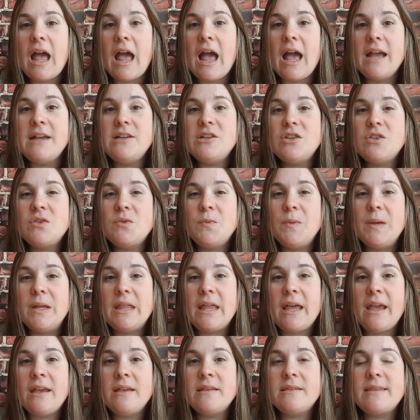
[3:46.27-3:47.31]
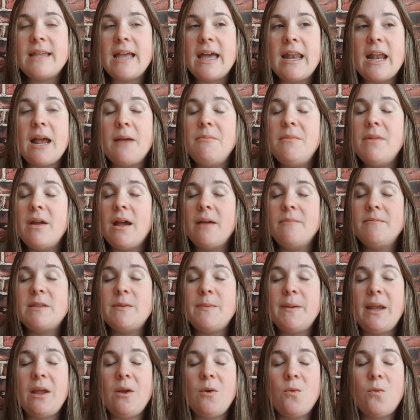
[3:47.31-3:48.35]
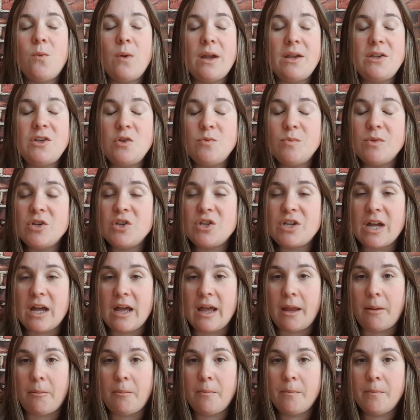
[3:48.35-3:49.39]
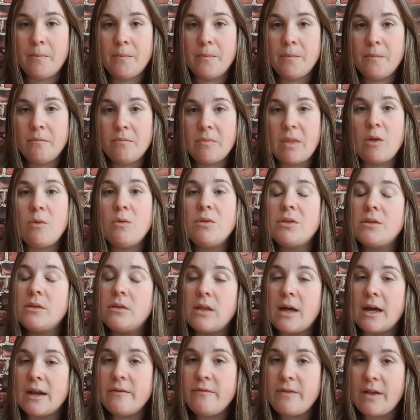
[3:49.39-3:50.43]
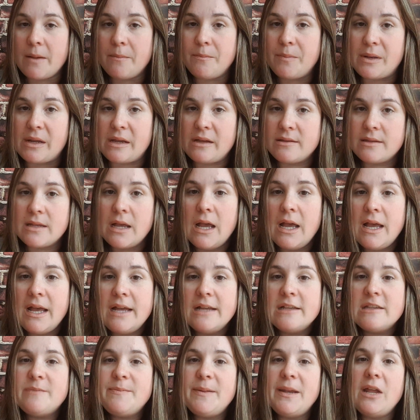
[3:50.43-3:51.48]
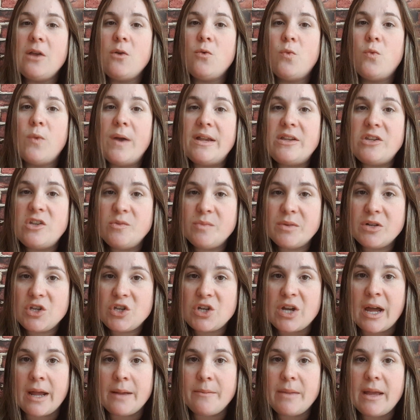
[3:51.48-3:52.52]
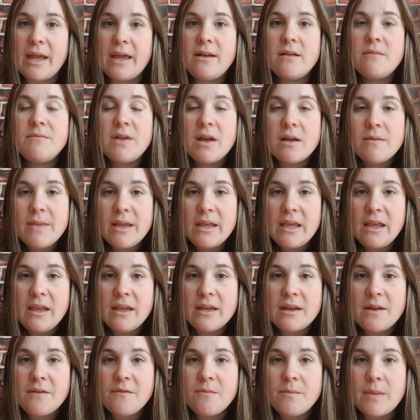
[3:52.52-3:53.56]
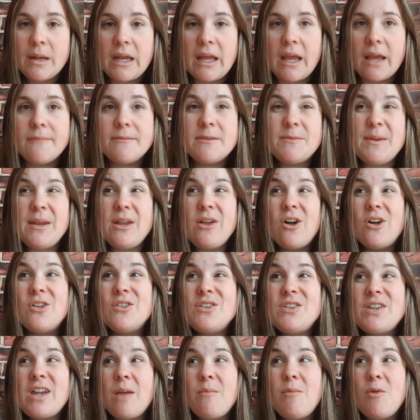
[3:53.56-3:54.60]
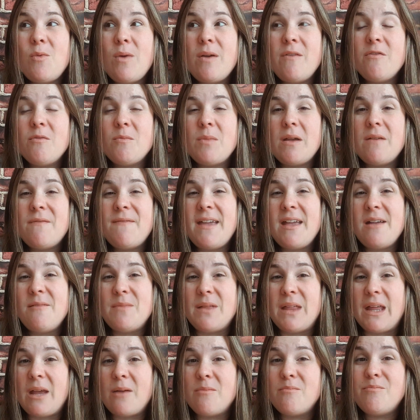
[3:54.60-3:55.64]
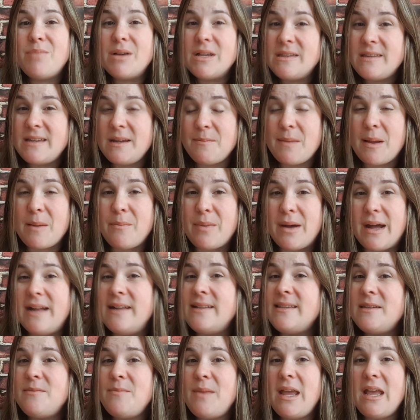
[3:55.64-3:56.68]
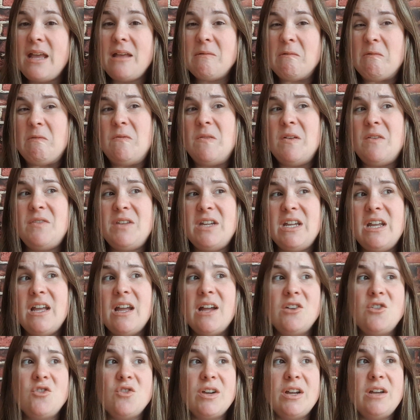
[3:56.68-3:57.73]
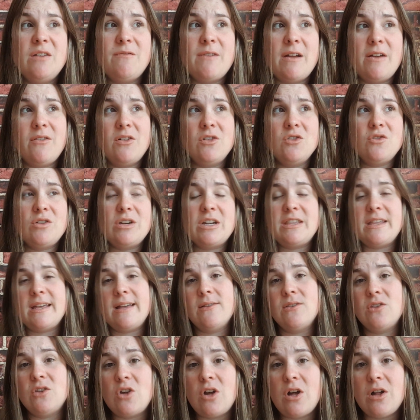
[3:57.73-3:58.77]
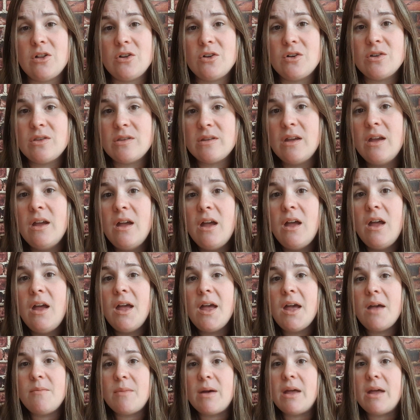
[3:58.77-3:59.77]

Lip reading: I just realized that I'm spending way too much time, like with a lot of companies, spending way too much time, and I'm not making enough money. I'm spending all this time away from my family. I'm busting my butt to make $50, $100, $500, $1,000 a